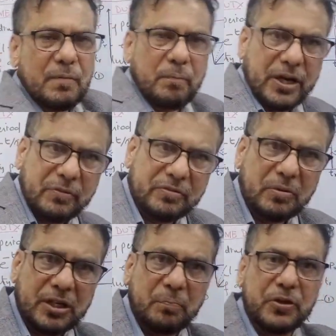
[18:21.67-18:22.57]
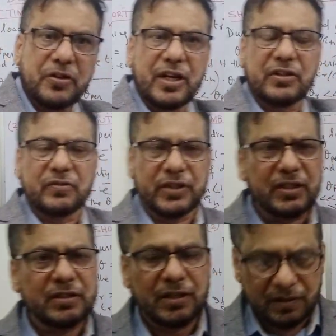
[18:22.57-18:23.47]
permissible temperature rise of
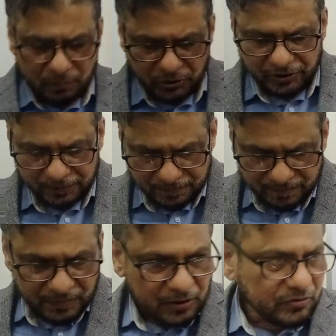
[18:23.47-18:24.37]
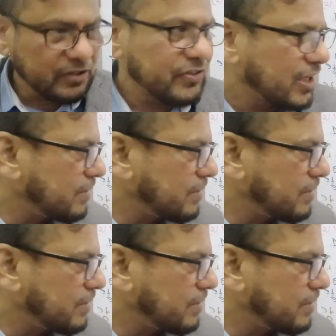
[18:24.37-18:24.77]
the motor. So if you are